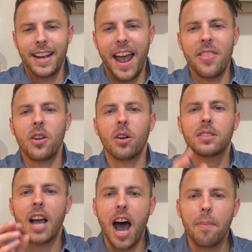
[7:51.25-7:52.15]
And then
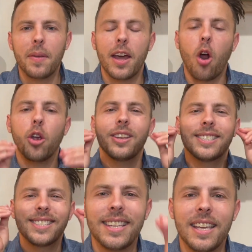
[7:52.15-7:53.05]
on top of that, are you
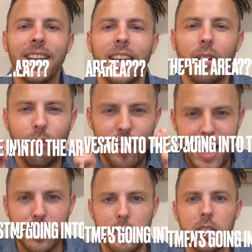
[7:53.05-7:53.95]
seeing
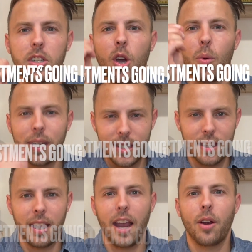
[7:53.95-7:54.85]
investments go into
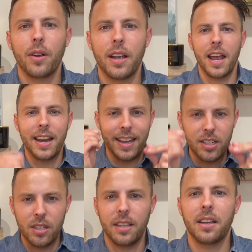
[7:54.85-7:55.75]
the area and
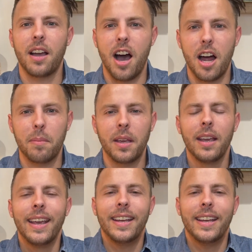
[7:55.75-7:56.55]
into the economy?